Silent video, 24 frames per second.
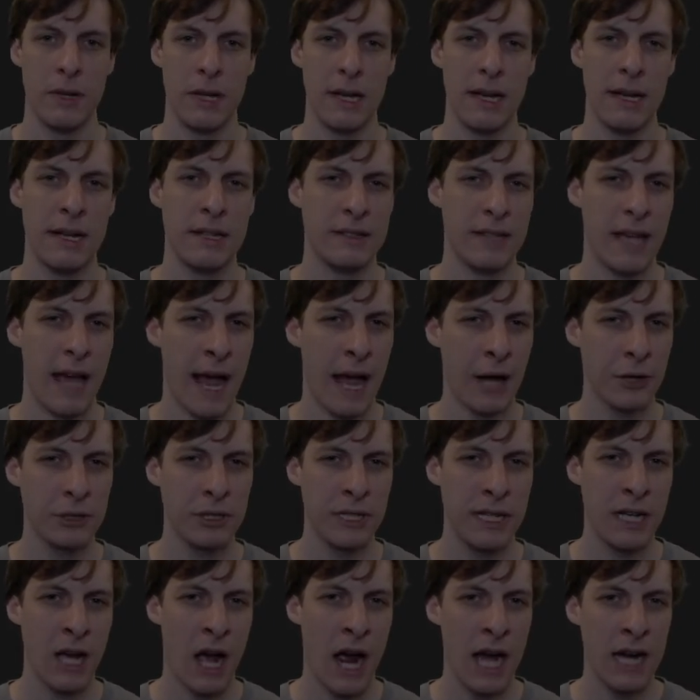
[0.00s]
It's
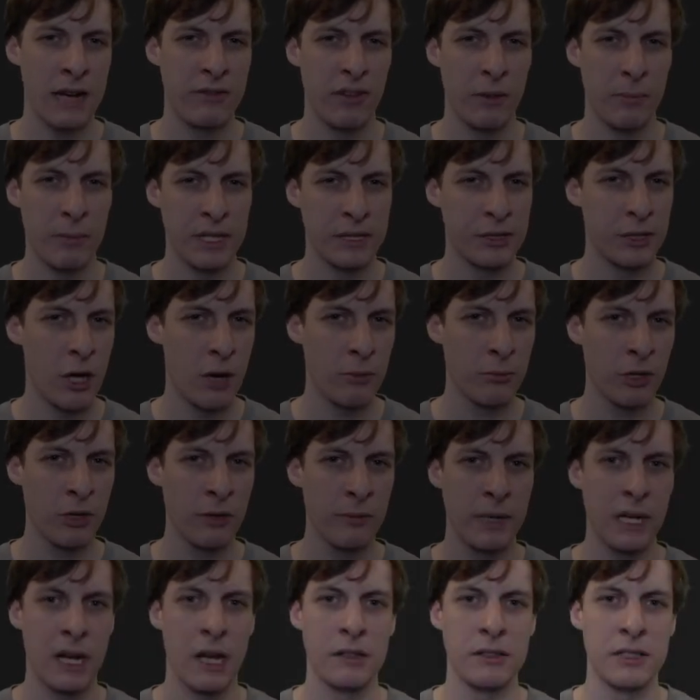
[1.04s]
actually kind of a misnomer
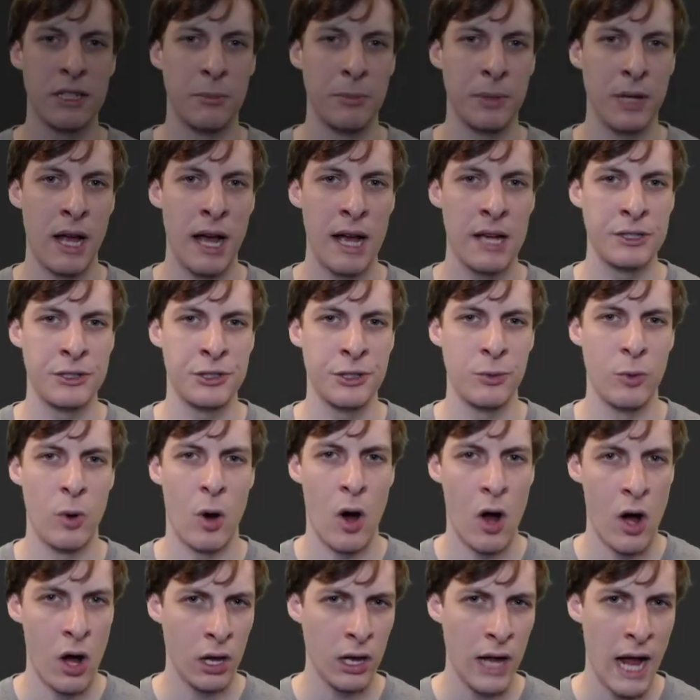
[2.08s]
because it applies to
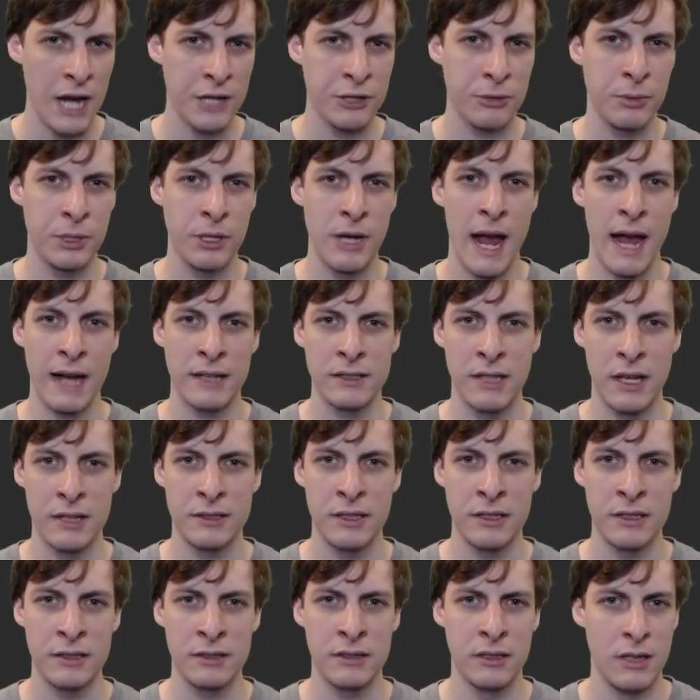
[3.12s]
all attribute
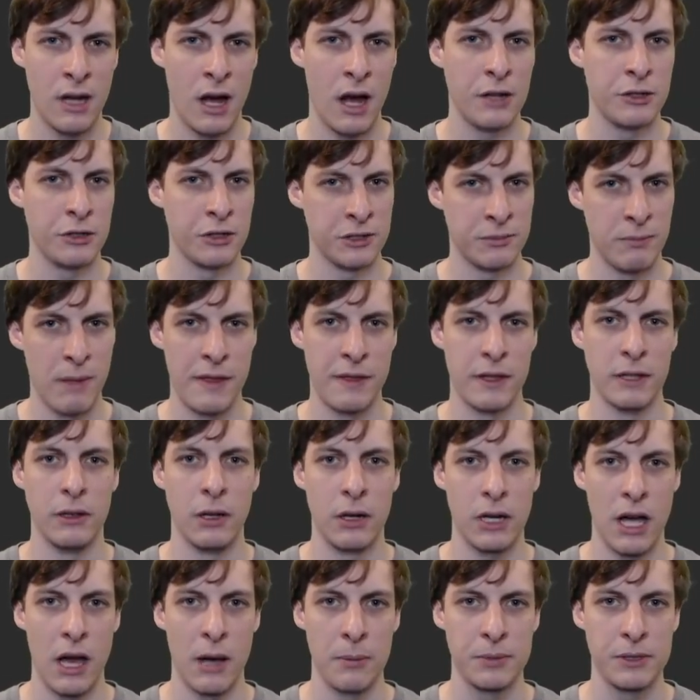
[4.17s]
accesses, not just method
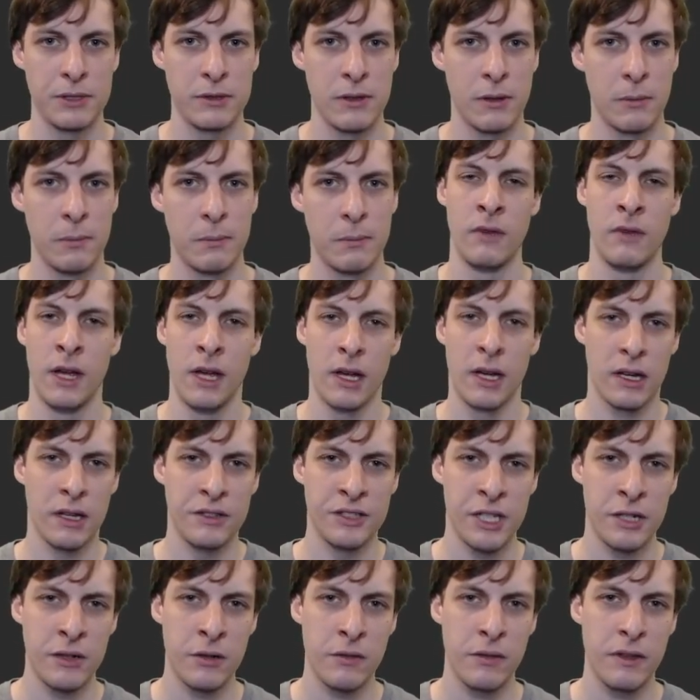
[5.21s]
lookups.
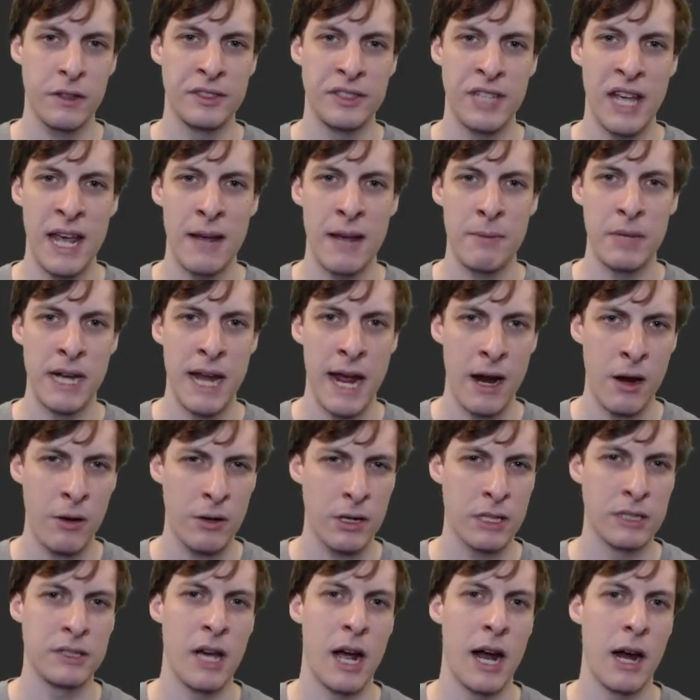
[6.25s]
Consider the same
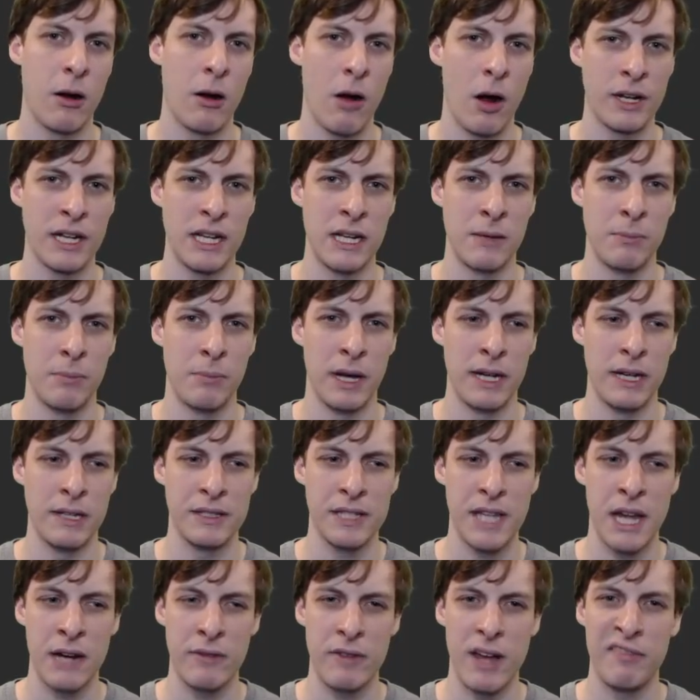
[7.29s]
inheritance hierarchy, but
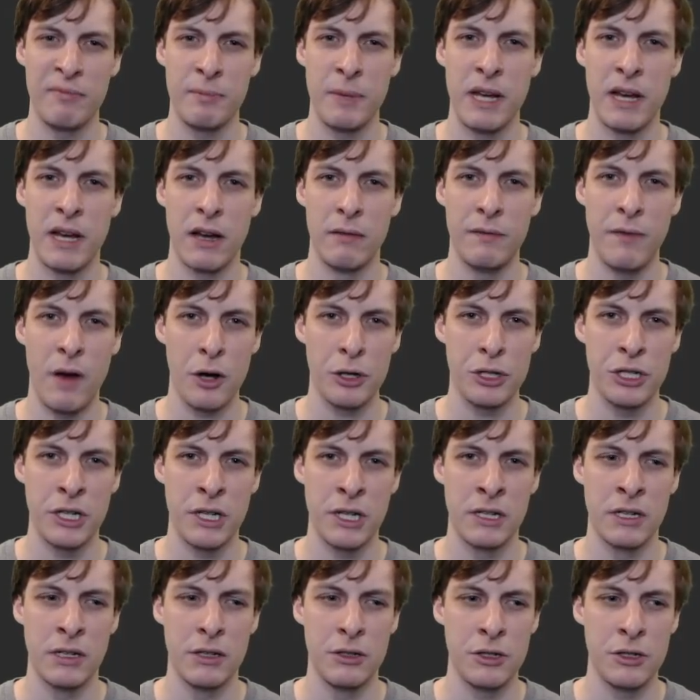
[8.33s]
instead of f being a
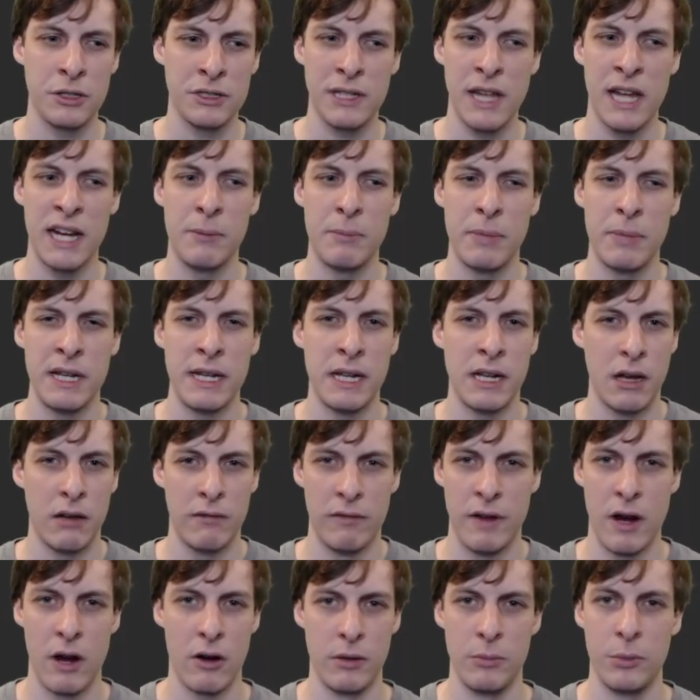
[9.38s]
function, just let it be a
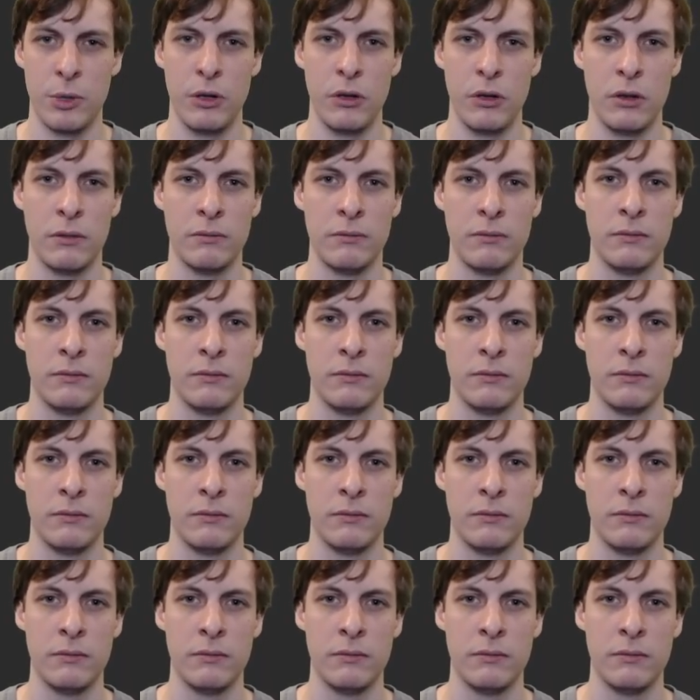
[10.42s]
variable.